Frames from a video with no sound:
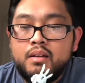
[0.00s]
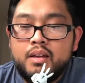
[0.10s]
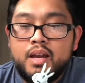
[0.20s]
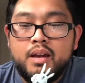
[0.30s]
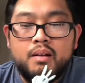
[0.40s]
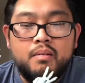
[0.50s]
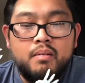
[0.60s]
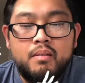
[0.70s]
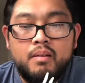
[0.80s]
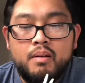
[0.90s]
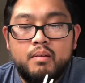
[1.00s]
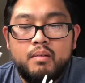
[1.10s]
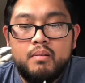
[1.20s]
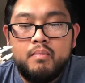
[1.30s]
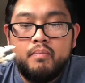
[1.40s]
yeah,
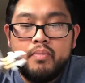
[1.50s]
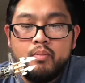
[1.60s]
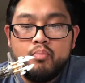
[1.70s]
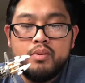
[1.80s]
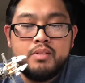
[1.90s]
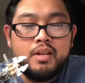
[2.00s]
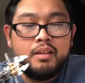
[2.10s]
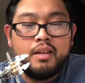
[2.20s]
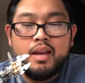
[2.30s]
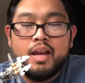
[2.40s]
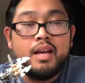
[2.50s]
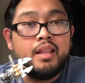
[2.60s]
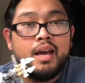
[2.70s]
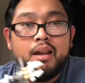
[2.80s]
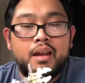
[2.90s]
appreciate the heck of
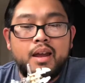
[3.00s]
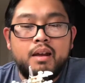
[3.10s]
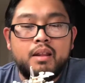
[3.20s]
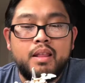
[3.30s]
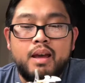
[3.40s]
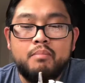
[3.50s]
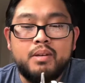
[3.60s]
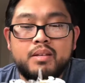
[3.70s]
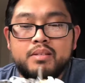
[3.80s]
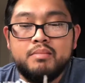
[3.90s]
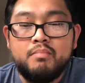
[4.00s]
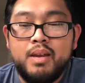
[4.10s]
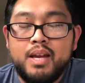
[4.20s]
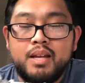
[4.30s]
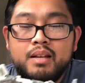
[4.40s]
that out of that, because
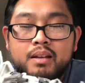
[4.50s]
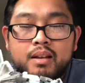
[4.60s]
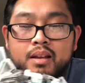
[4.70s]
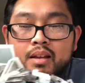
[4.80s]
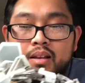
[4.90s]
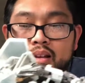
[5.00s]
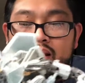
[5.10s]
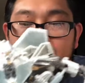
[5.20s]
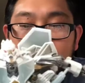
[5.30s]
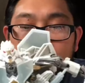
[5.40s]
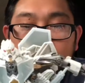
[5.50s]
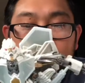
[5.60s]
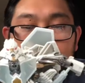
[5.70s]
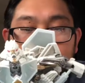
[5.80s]
man, um,